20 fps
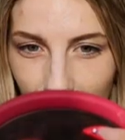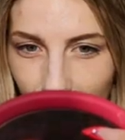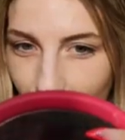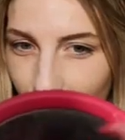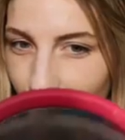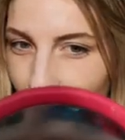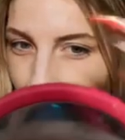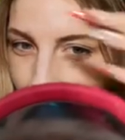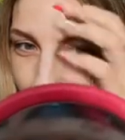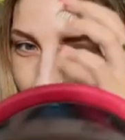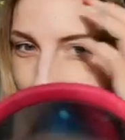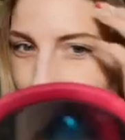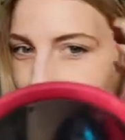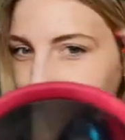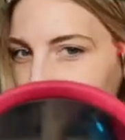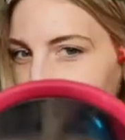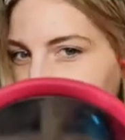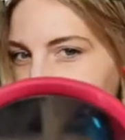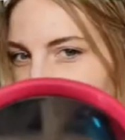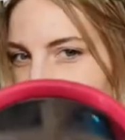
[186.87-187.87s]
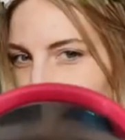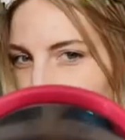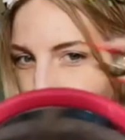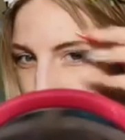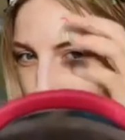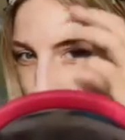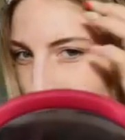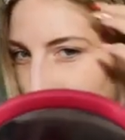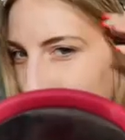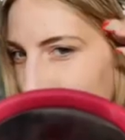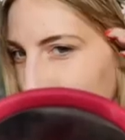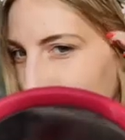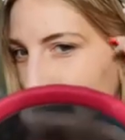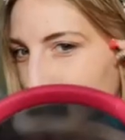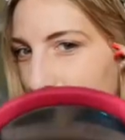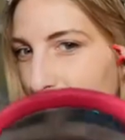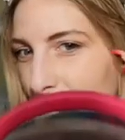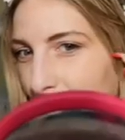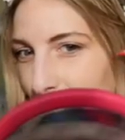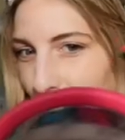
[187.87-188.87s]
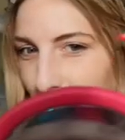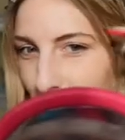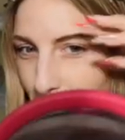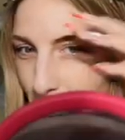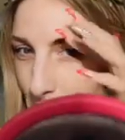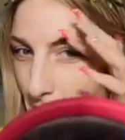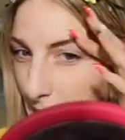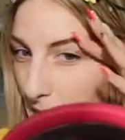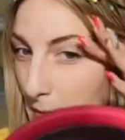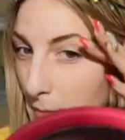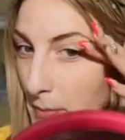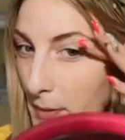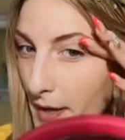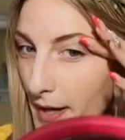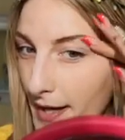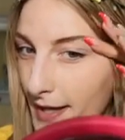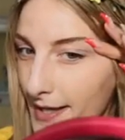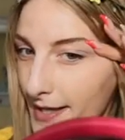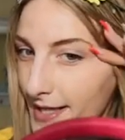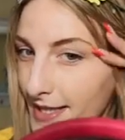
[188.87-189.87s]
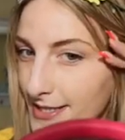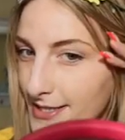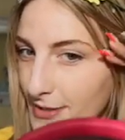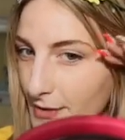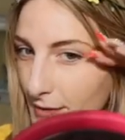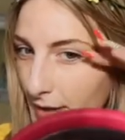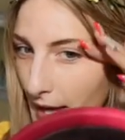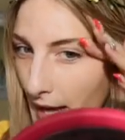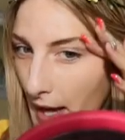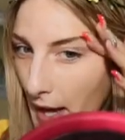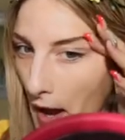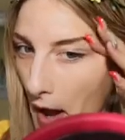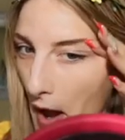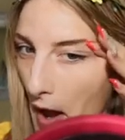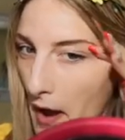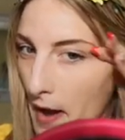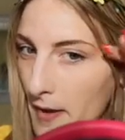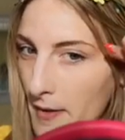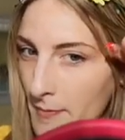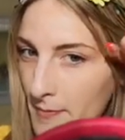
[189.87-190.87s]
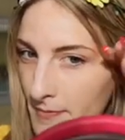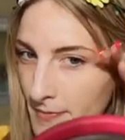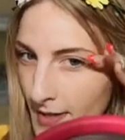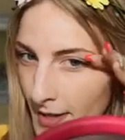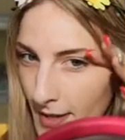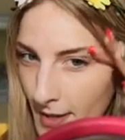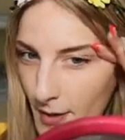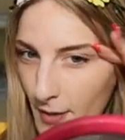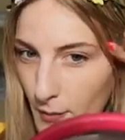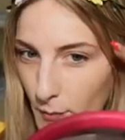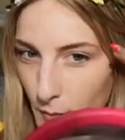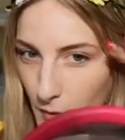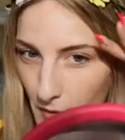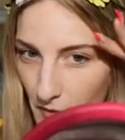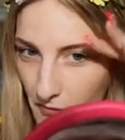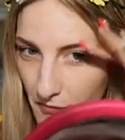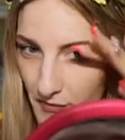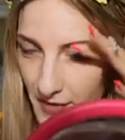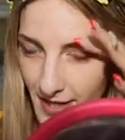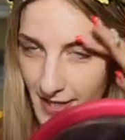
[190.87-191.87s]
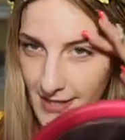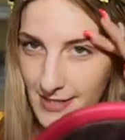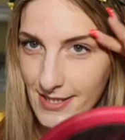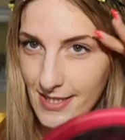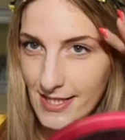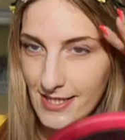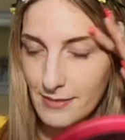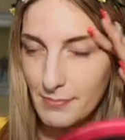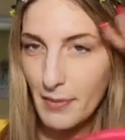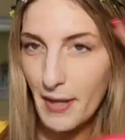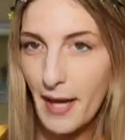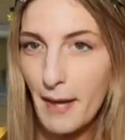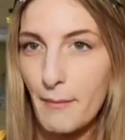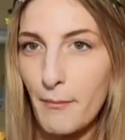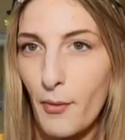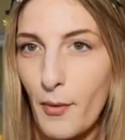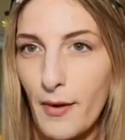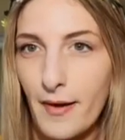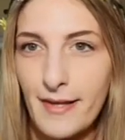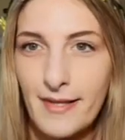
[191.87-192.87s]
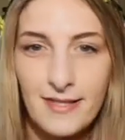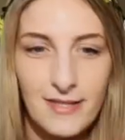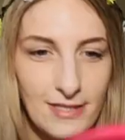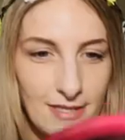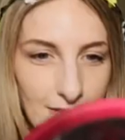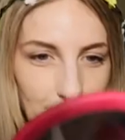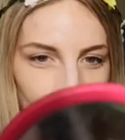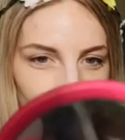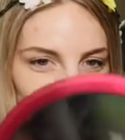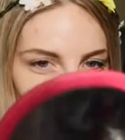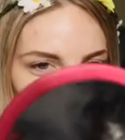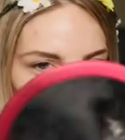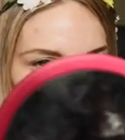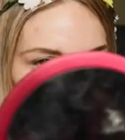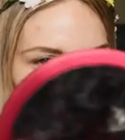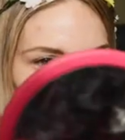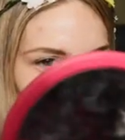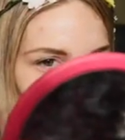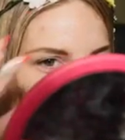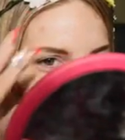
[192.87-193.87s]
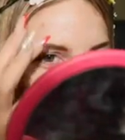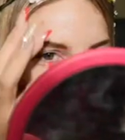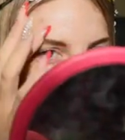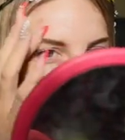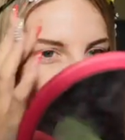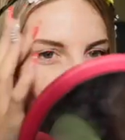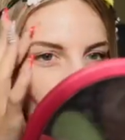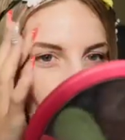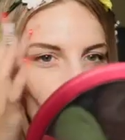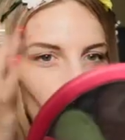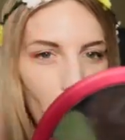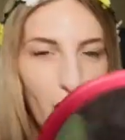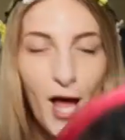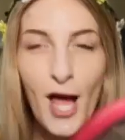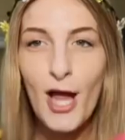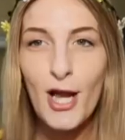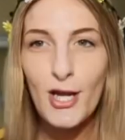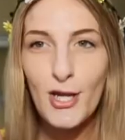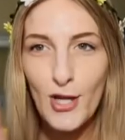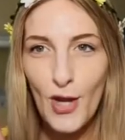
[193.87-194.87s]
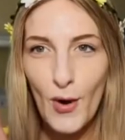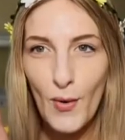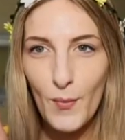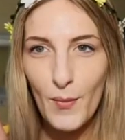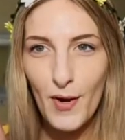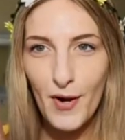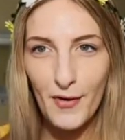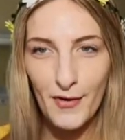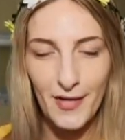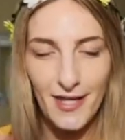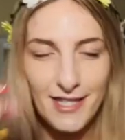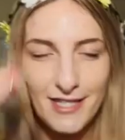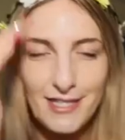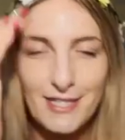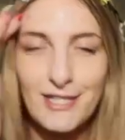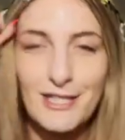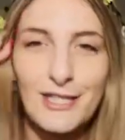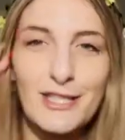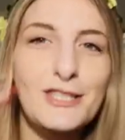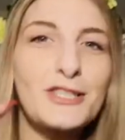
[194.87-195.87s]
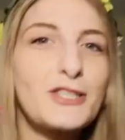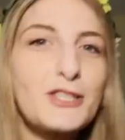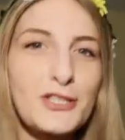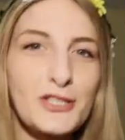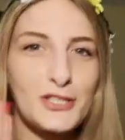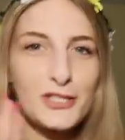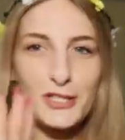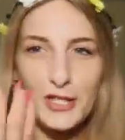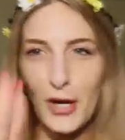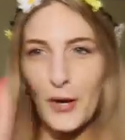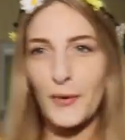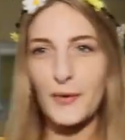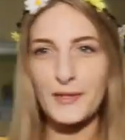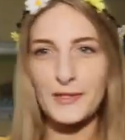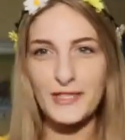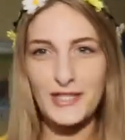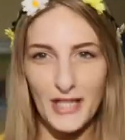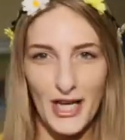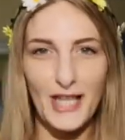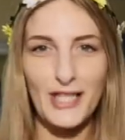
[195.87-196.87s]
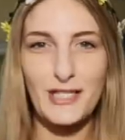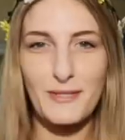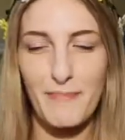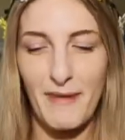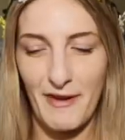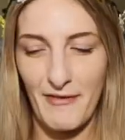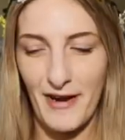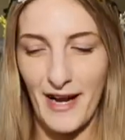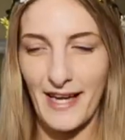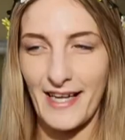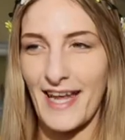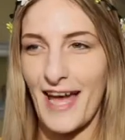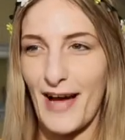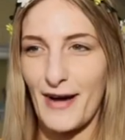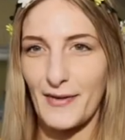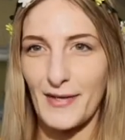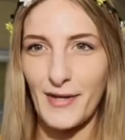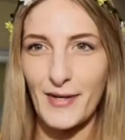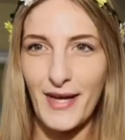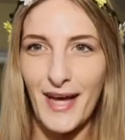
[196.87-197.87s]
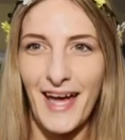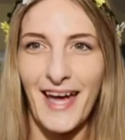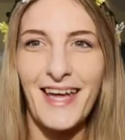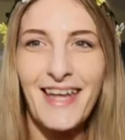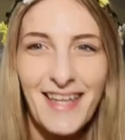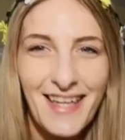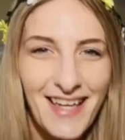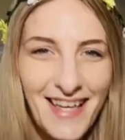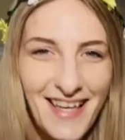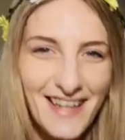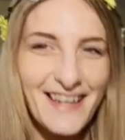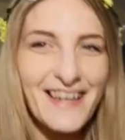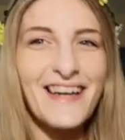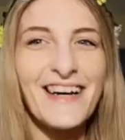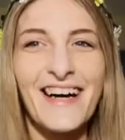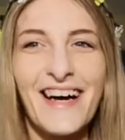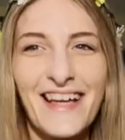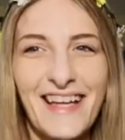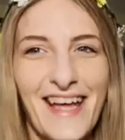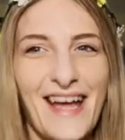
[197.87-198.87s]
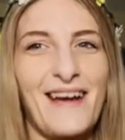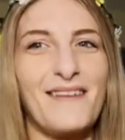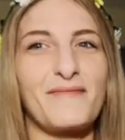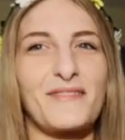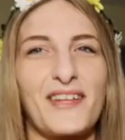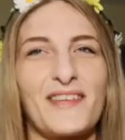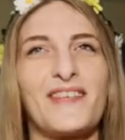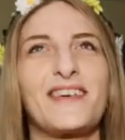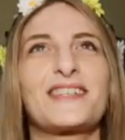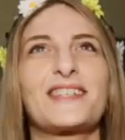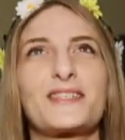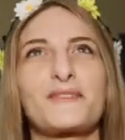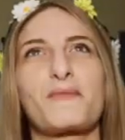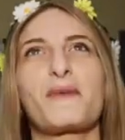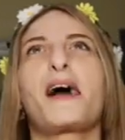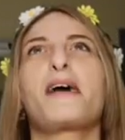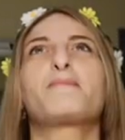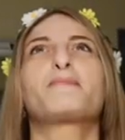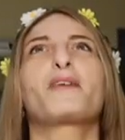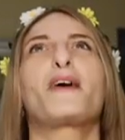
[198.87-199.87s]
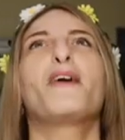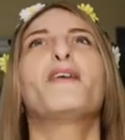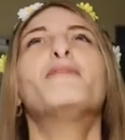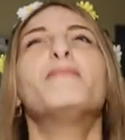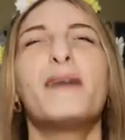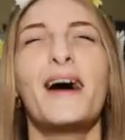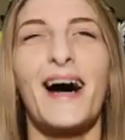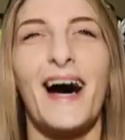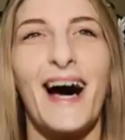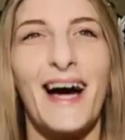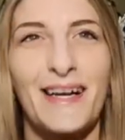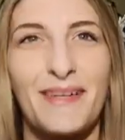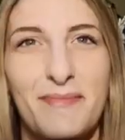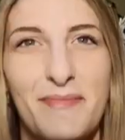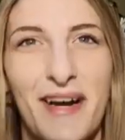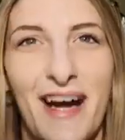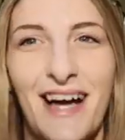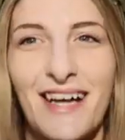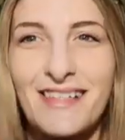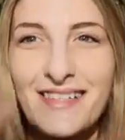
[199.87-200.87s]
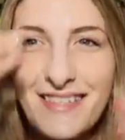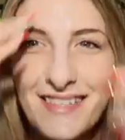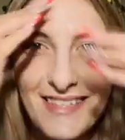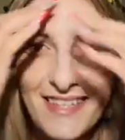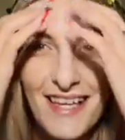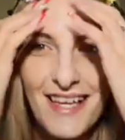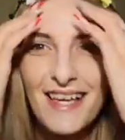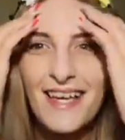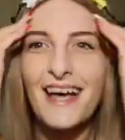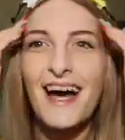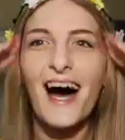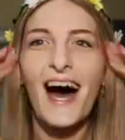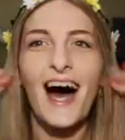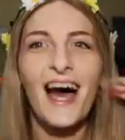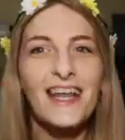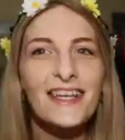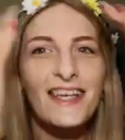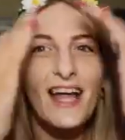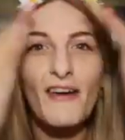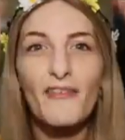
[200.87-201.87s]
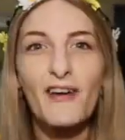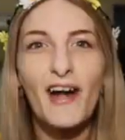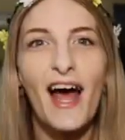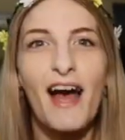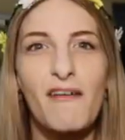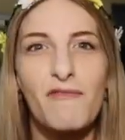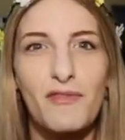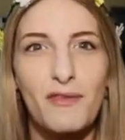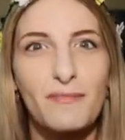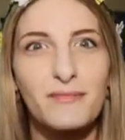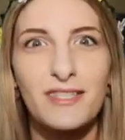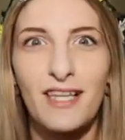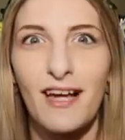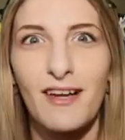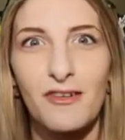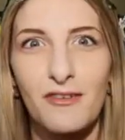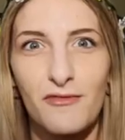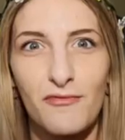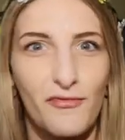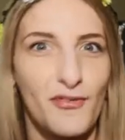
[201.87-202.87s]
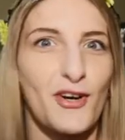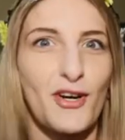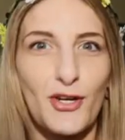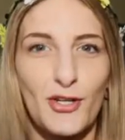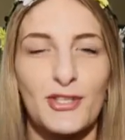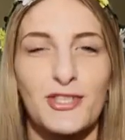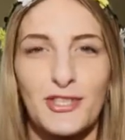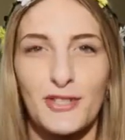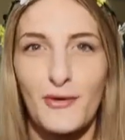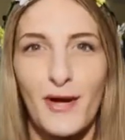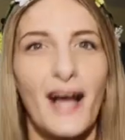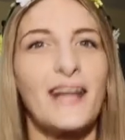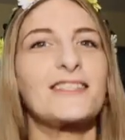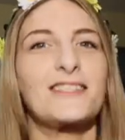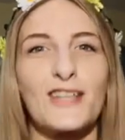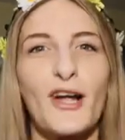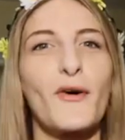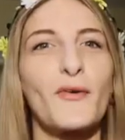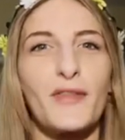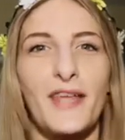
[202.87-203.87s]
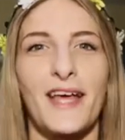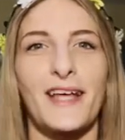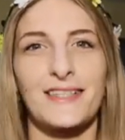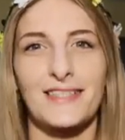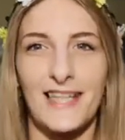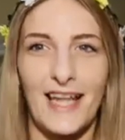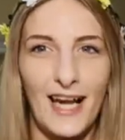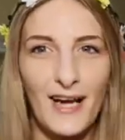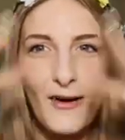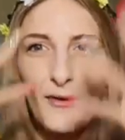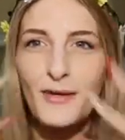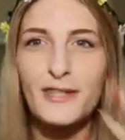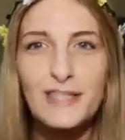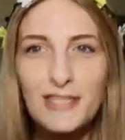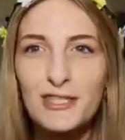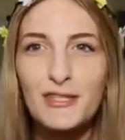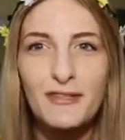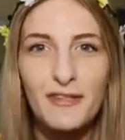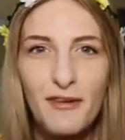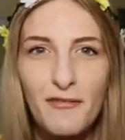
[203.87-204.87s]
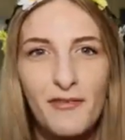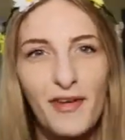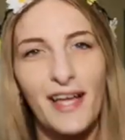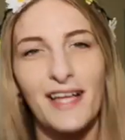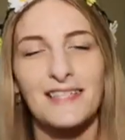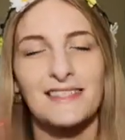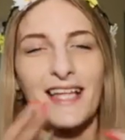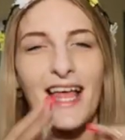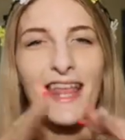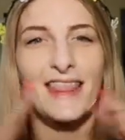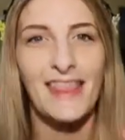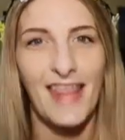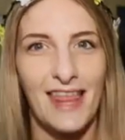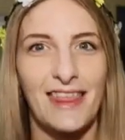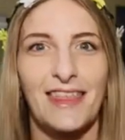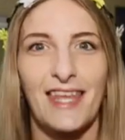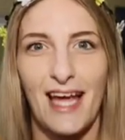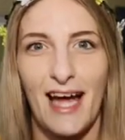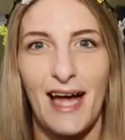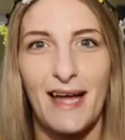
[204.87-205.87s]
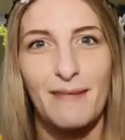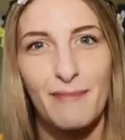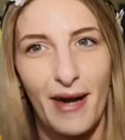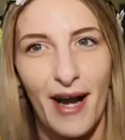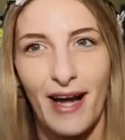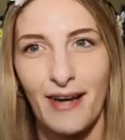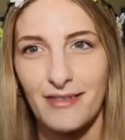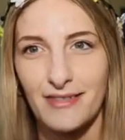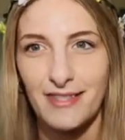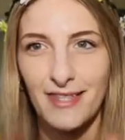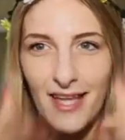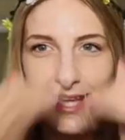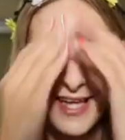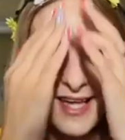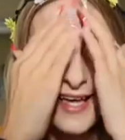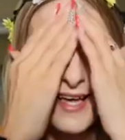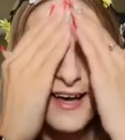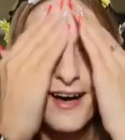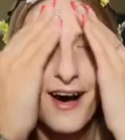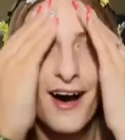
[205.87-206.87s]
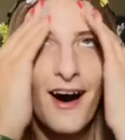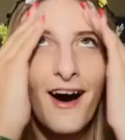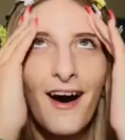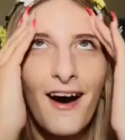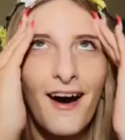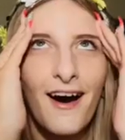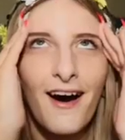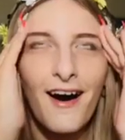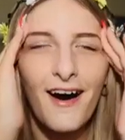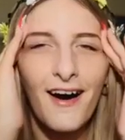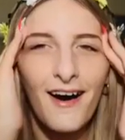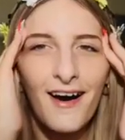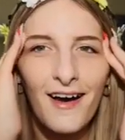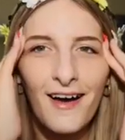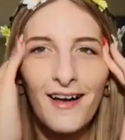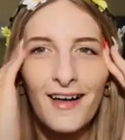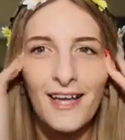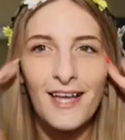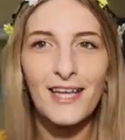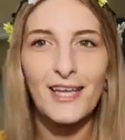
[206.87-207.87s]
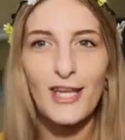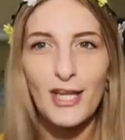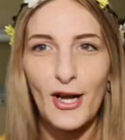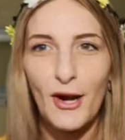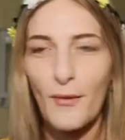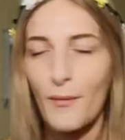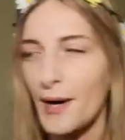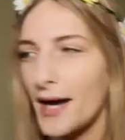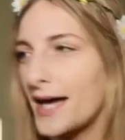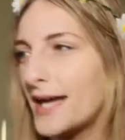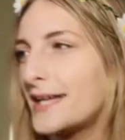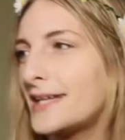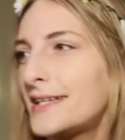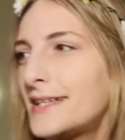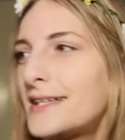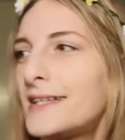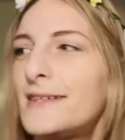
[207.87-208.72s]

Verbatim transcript: Okay. No, I mean a little bit, but it's okay. We'll fix these bad boys. No, no worries. Just don't judge me right now, okay? I can't believe I just wiped off my eyebrows. I never have them done first. You guys know this, that I always do the face and then the eyebrows. Oh, you know what?